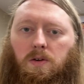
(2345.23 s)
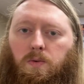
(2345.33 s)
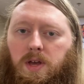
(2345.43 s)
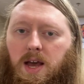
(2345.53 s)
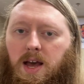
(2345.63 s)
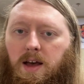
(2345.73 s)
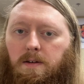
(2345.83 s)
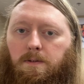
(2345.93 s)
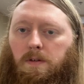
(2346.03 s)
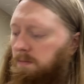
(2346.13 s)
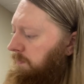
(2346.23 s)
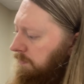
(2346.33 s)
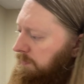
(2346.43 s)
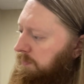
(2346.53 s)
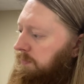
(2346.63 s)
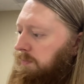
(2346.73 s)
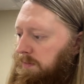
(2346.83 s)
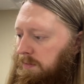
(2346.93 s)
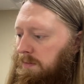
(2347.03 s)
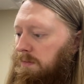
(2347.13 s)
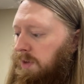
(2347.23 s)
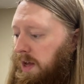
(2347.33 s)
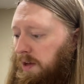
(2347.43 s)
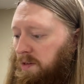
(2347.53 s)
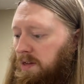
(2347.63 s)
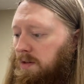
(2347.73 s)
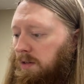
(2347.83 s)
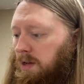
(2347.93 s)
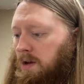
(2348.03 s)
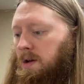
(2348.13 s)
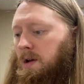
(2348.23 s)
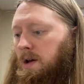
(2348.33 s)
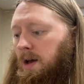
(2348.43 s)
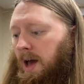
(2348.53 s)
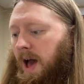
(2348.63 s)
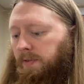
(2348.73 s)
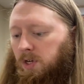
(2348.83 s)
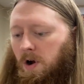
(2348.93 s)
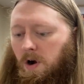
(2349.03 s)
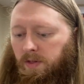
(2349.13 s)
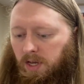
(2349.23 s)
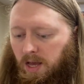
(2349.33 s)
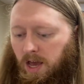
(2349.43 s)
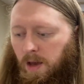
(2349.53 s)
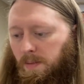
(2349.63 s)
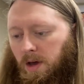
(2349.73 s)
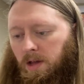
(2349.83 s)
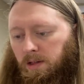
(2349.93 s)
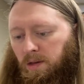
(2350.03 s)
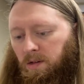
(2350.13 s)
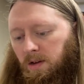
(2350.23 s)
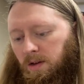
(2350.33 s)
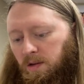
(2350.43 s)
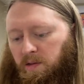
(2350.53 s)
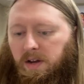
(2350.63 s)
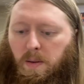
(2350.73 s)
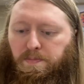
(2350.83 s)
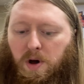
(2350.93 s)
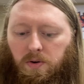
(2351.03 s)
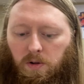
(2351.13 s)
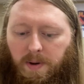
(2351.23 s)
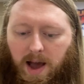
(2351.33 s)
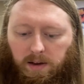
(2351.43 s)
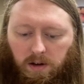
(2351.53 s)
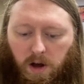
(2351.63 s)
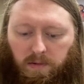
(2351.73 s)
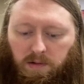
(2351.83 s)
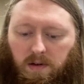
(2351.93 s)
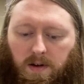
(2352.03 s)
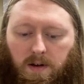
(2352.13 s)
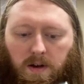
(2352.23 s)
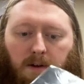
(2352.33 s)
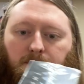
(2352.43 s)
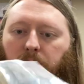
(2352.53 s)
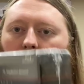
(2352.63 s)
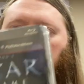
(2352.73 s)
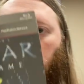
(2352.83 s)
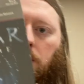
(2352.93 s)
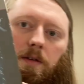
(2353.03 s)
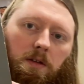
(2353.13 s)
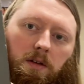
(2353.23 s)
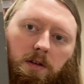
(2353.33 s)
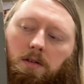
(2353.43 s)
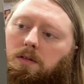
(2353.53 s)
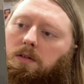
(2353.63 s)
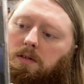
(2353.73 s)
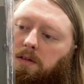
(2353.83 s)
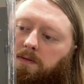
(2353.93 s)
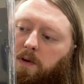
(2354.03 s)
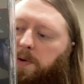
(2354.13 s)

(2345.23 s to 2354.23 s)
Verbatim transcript: we have a sealed Avatar, the game, and this is like a bundle pack that comes with a, a figure for